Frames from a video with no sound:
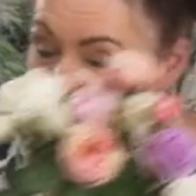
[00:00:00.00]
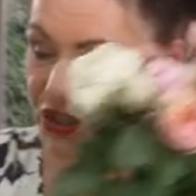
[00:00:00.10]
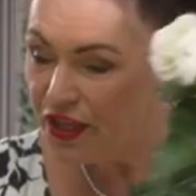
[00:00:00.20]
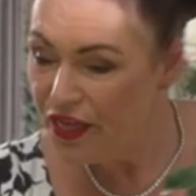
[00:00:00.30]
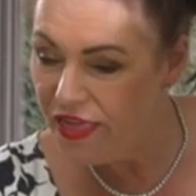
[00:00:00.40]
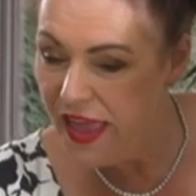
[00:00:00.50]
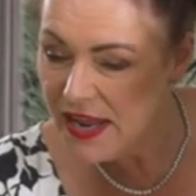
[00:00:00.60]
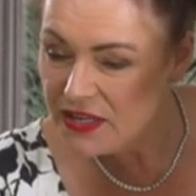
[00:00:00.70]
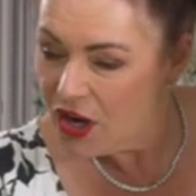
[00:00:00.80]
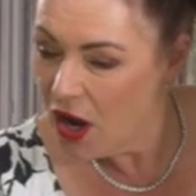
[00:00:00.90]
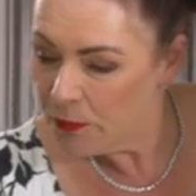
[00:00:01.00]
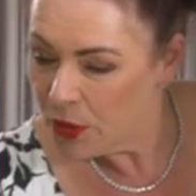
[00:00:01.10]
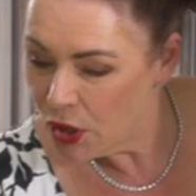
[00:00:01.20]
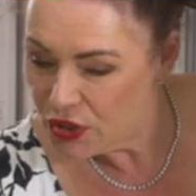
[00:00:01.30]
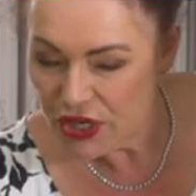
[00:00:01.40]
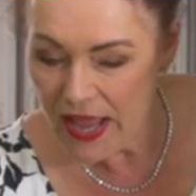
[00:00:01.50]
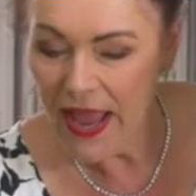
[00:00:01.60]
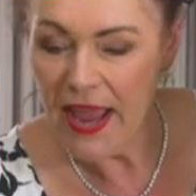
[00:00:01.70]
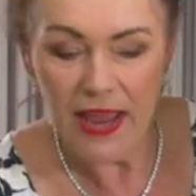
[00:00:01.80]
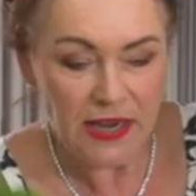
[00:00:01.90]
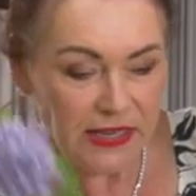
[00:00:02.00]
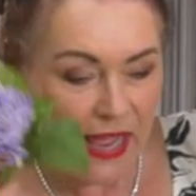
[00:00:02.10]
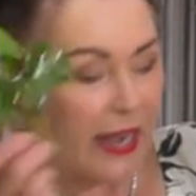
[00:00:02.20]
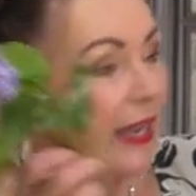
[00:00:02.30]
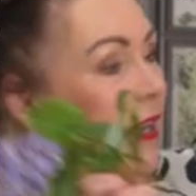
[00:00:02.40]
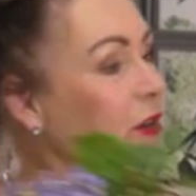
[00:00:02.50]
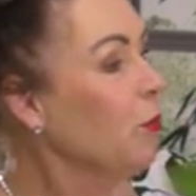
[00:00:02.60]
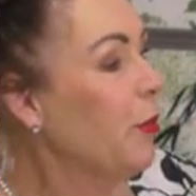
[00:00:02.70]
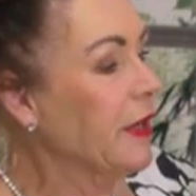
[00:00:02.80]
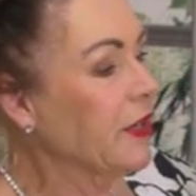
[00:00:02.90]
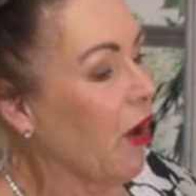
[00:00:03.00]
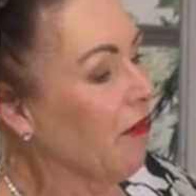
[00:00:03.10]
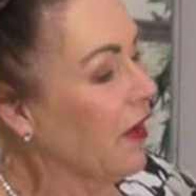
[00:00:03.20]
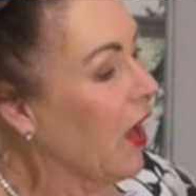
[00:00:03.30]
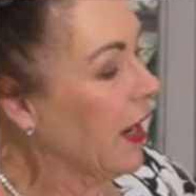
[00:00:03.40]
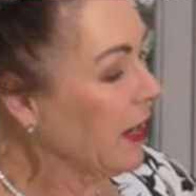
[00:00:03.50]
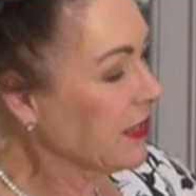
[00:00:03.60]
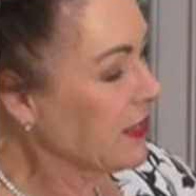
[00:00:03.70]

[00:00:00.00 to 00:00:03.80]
To that, I'm going to add a little bit of lilac.